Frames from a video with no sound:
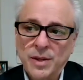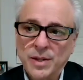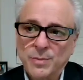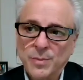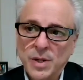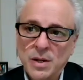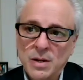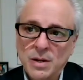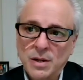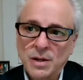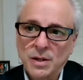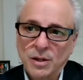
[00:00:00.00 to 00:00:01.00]
That's
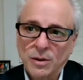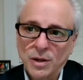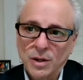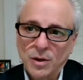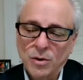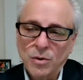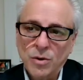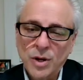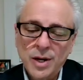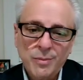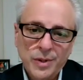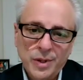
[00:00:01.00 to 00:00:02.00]
been an
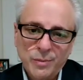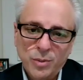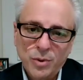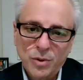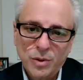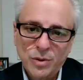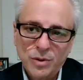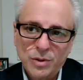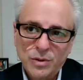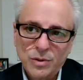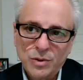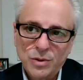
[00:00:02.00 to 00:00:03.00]
incredibly important
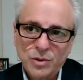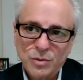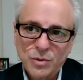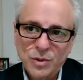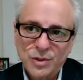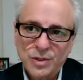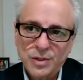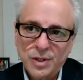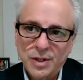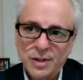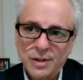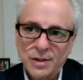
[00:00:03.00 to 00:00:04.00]
source
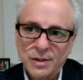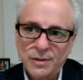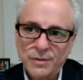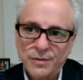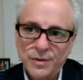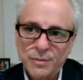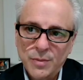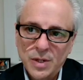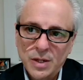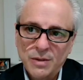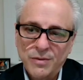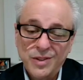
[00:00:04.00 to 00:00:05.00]
for
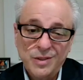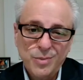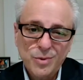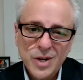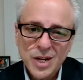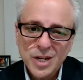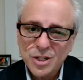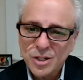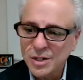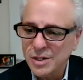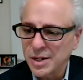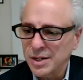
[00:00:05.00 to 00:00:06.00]
me of
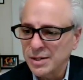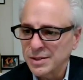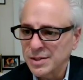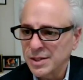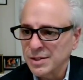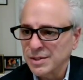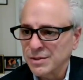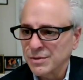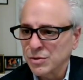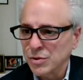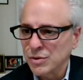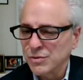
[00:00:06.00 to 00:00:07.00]
inspiration and a sense
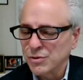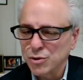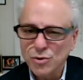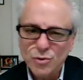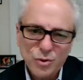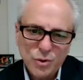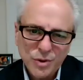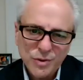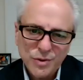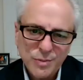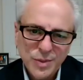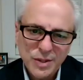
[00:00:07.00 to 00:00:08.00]
of sort of true
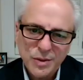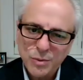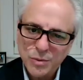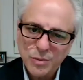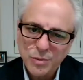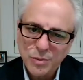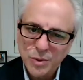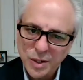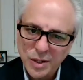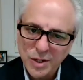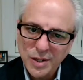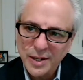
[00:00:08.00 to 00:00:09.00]
north about the
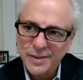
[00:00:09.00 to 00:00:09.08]
work.